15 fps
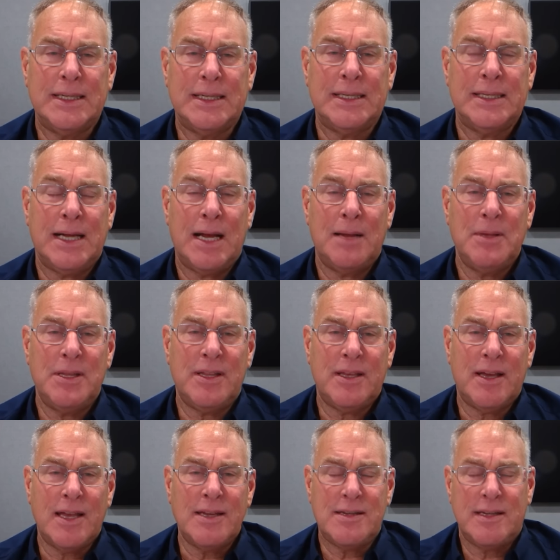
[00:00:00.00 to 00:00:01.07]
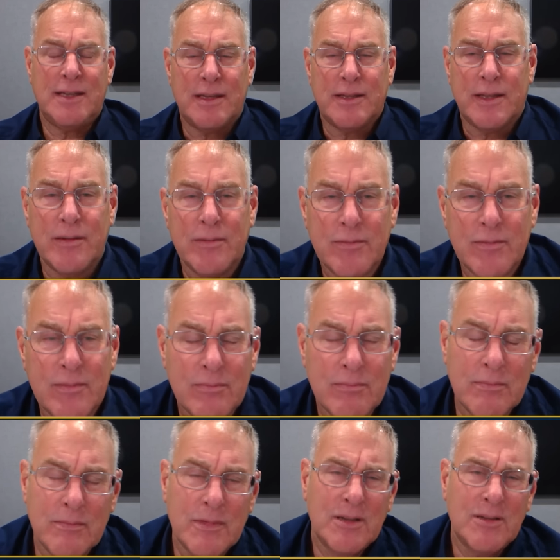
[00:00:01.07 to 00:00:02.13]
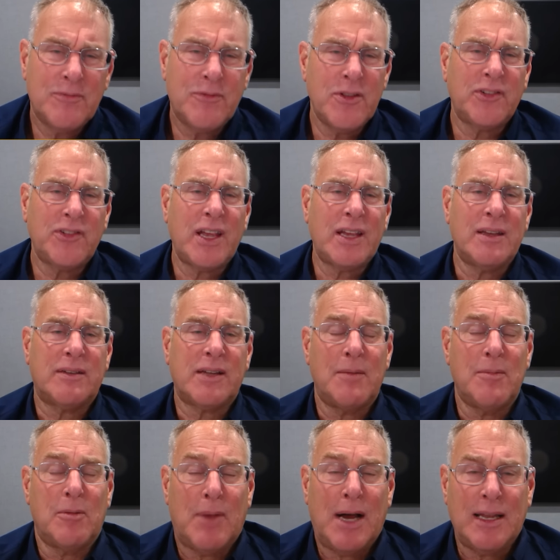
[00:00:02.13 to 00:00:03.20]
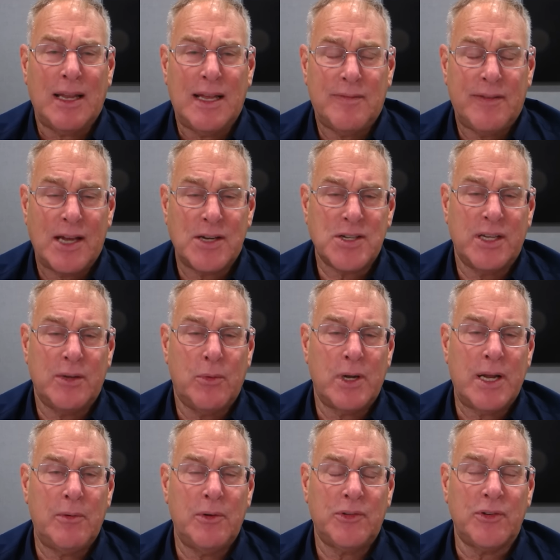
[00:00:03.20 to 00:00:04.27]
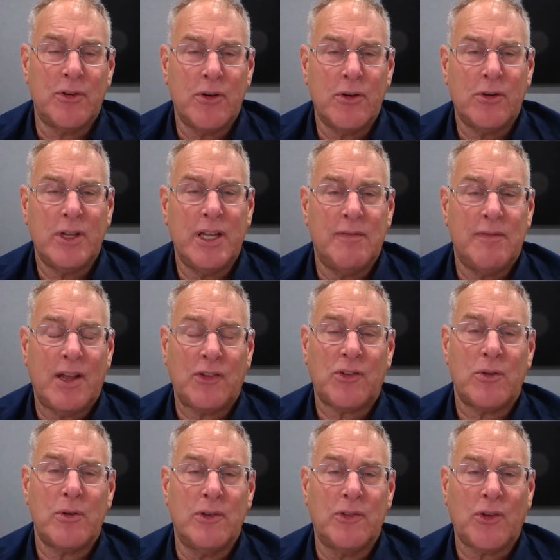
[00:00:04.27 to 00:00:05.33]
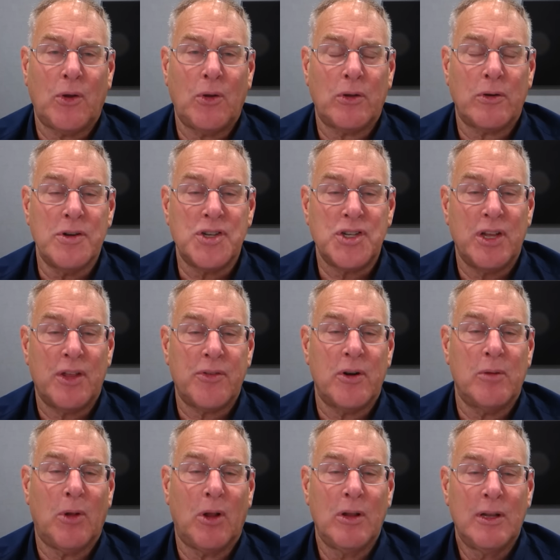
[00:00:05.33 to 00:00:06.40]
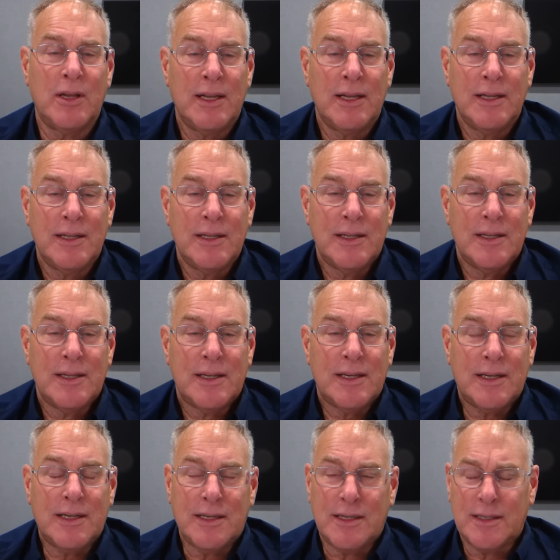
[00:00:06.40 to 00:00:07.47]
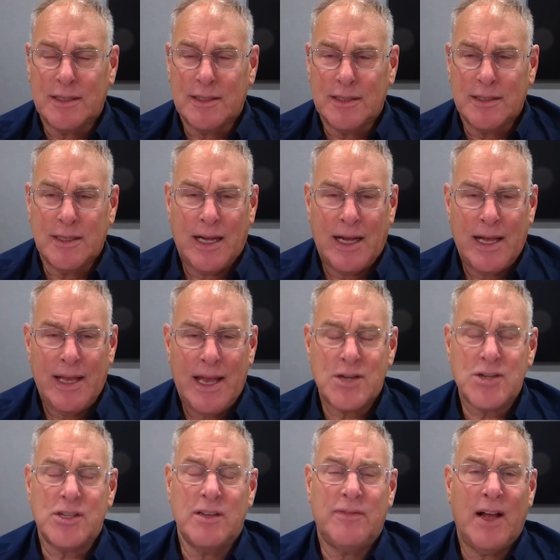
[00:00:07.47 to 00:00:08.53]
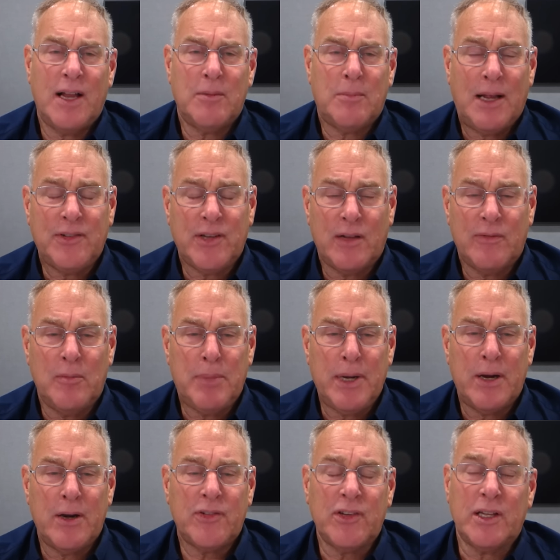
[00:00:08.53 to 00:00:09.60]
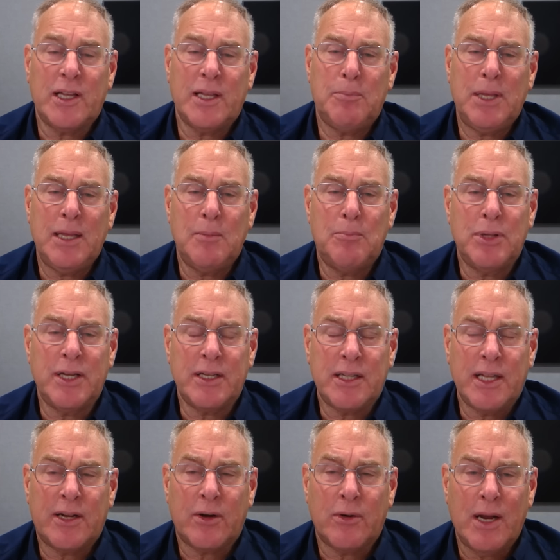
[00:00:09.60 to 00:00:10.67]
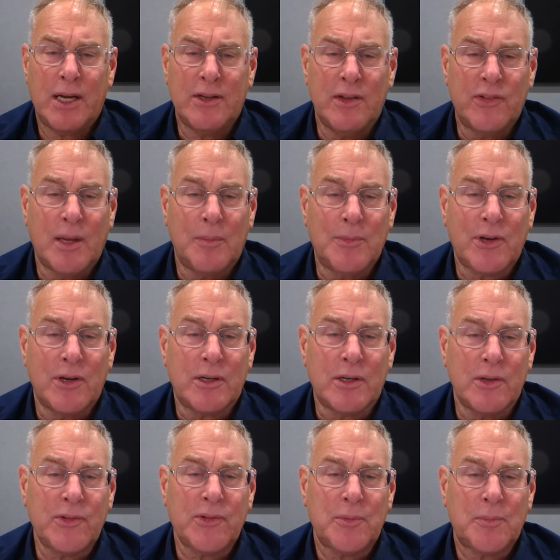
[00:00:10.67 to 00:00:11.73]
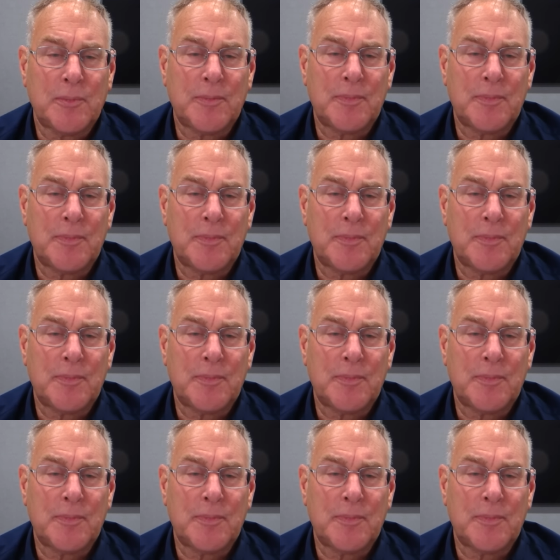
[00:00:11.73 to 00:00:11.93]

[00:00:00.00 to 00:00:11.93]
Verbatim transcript: I mean, the idea that uh, for the second time in my life, actually, when I was an early investor in solar and geothermal, uh, I actually found myself embarrassingly being politically correct in some circles.